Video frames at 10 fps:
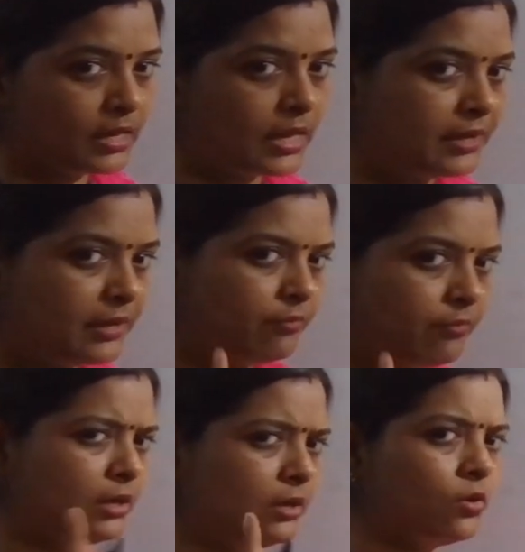And in
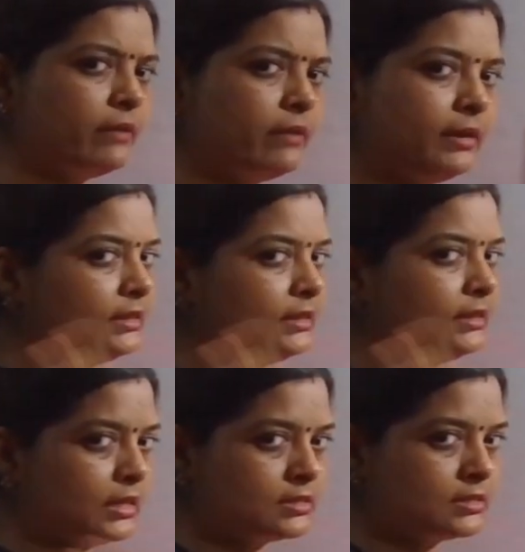one go I will get the
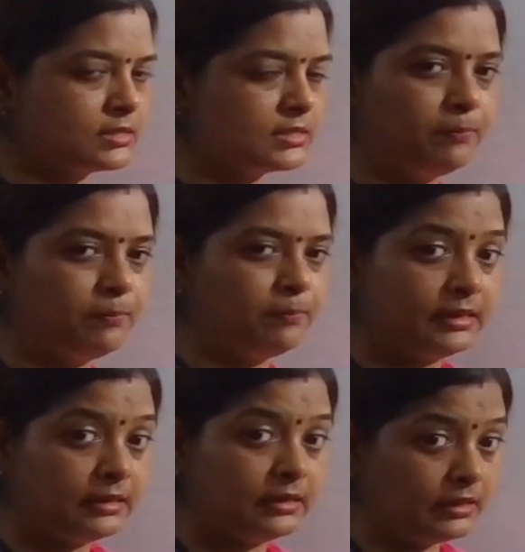answer.
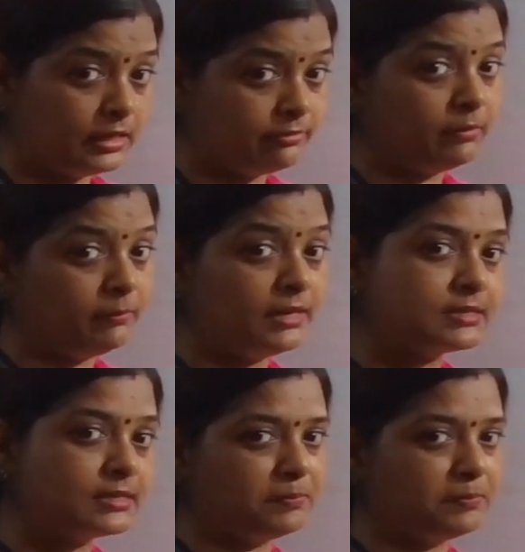It will be in
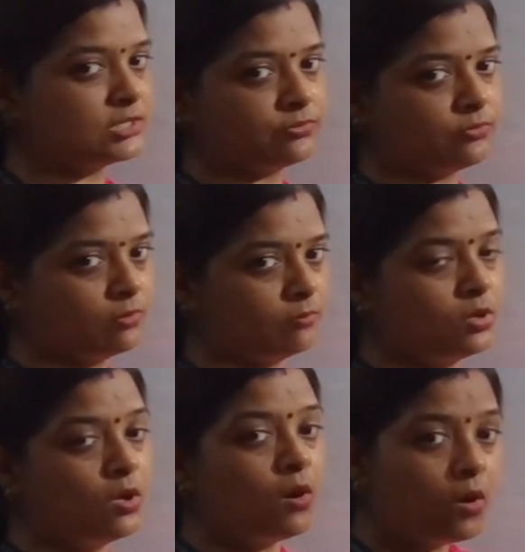simplest form.
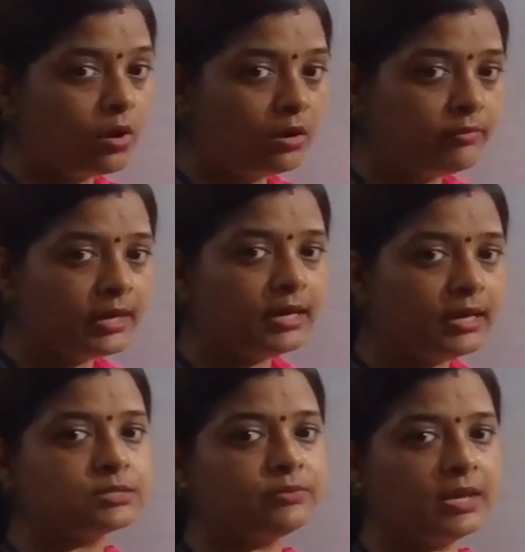
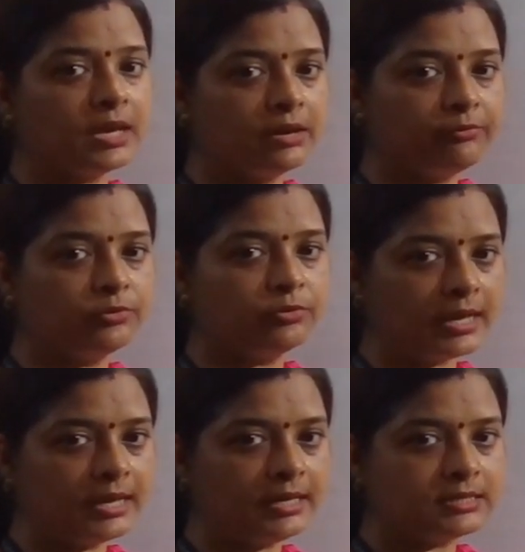Always we have to
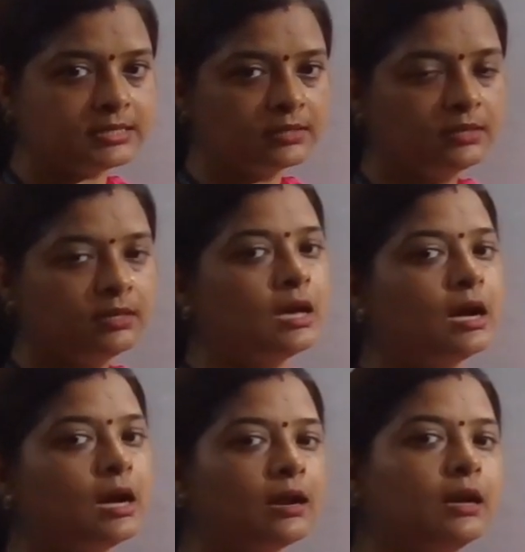write
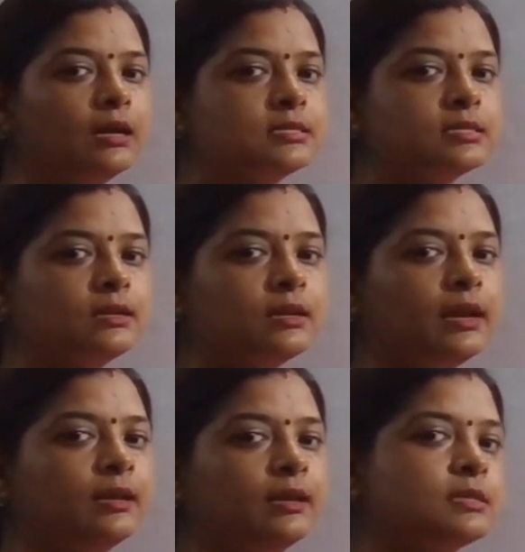our answer
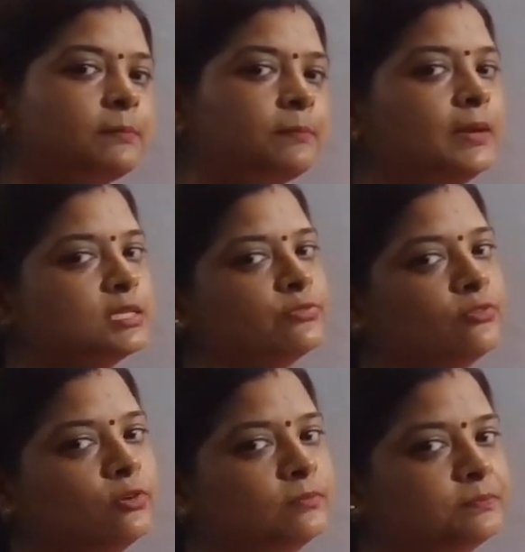in simplest form.